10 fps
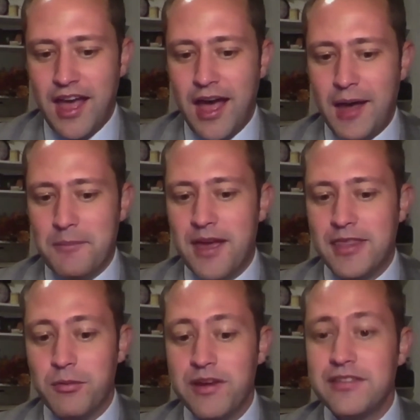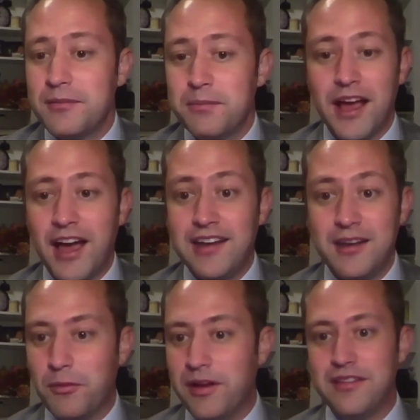And the reason behind
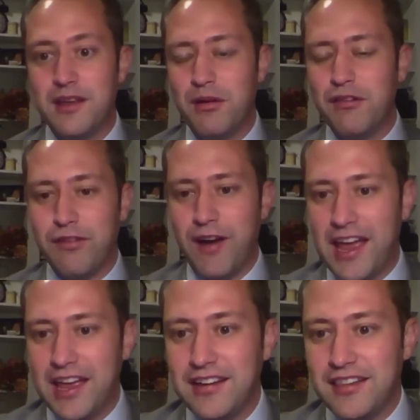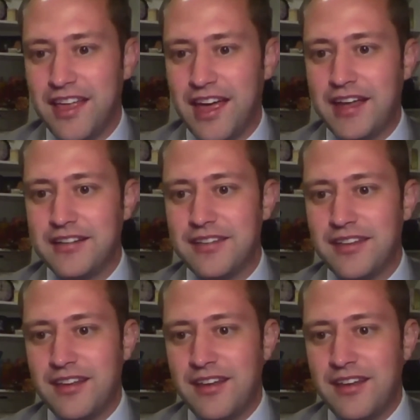it was they were afraid that